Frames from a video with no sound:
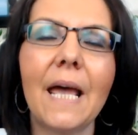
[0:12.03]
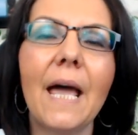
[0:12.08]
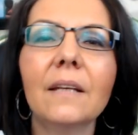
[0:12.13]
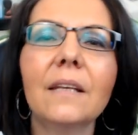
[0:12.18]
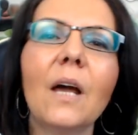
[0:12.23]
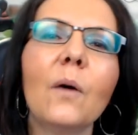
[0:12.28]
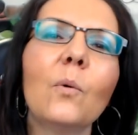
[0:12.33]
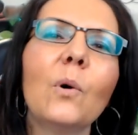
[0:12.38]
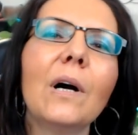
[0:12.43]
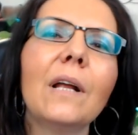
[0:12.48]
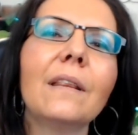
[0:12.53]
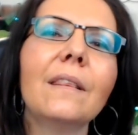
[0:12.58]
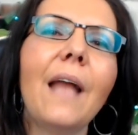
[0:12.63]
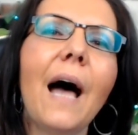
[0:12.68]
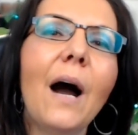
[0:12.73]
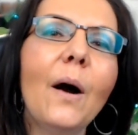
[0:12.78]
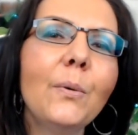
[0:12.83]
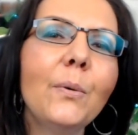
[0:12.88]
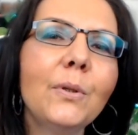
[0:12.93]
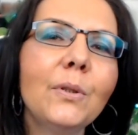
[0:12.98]
that will
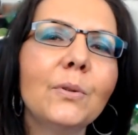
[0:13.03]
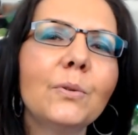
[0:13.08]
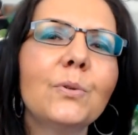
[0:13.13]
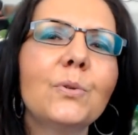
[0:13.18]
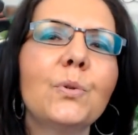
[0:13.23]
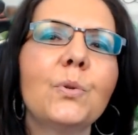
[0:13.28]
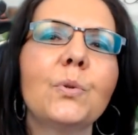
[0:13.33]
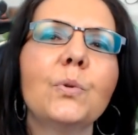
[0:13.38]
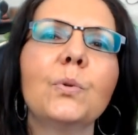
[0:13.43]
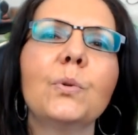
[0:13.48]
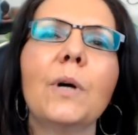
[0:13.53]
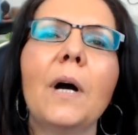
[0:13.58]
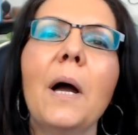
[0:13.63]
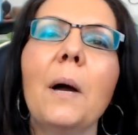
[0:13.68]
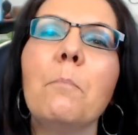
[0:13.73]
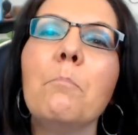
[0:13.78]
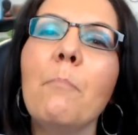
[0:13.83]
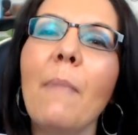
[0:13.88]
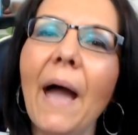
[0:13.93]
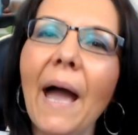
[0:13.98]
allow you to
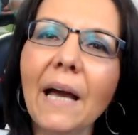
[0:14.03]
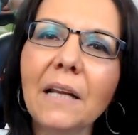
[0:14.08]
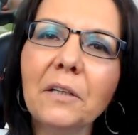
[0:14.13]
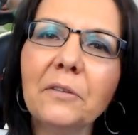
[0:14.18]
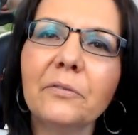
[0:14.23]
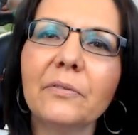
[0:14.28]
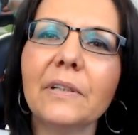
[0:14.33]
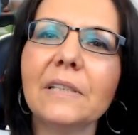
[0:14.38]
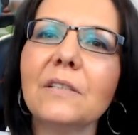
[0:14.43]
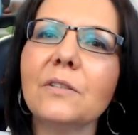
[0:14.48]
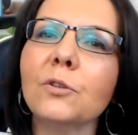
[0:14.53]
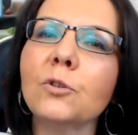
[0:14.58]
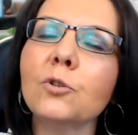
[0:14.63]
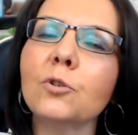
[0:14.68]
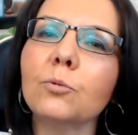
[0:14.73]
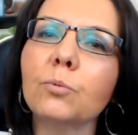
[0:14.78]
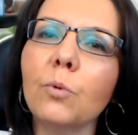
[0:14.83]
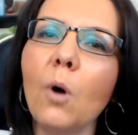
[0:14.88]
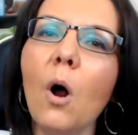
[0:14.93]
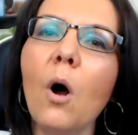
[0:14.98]
manifest and
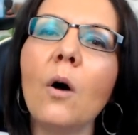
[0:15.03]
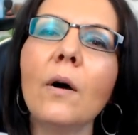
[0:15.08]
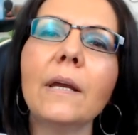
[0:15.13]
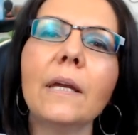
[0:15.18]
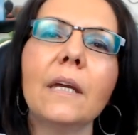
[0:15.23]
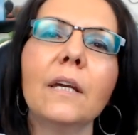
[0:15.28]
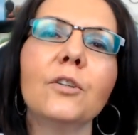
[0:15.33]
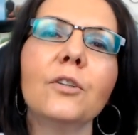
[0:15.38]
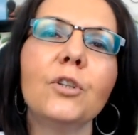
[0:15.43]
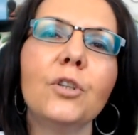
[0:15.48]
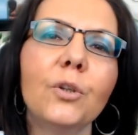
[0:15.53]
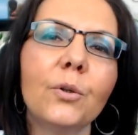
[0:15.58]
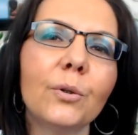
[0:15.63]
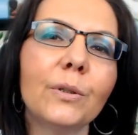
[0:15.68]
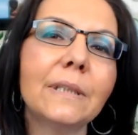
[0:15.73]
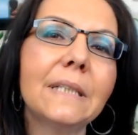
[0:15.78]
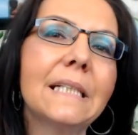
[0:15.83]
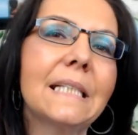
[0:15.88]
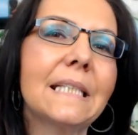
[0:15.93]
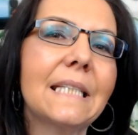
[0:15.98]
draw in your
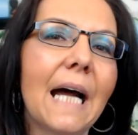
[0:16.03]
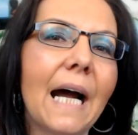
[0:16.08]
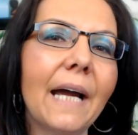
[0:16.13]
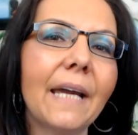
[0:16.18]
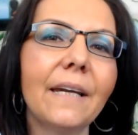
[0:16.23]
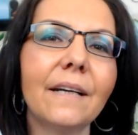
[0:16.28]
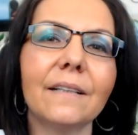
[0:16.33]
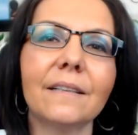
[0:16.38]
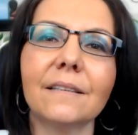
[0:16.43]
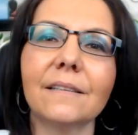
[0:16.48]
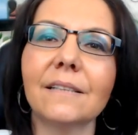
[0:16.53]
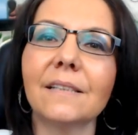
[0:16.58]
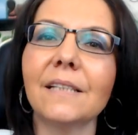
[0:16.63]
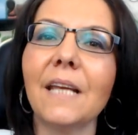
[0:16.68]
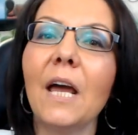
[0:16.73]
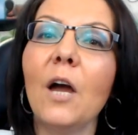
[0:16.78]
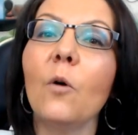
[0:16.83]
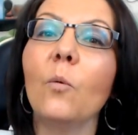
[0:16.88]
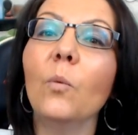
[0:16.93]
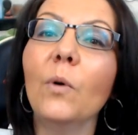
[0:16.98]
desires
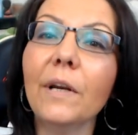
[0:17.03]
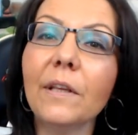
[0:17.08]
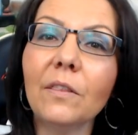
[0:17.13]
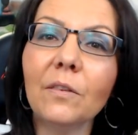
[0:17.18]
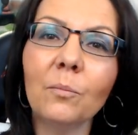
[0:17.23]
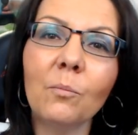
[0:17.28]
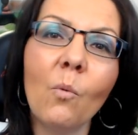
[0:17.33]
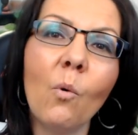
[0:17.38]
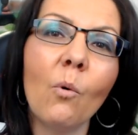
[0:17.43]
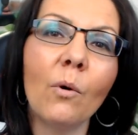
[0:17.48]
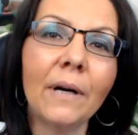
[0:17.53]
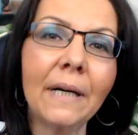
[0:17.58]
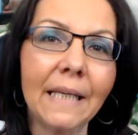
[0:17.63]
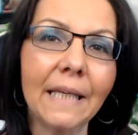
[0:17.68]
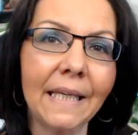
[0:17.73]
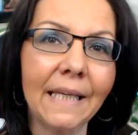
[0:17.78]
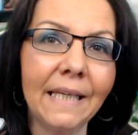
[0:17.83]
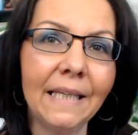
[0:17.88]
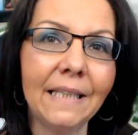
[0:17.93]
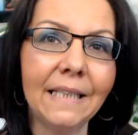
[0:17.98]
with more
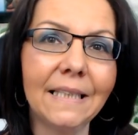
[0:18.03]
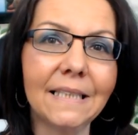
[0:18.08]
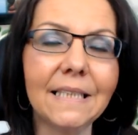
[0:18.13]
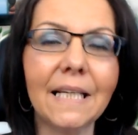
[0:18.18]
ease.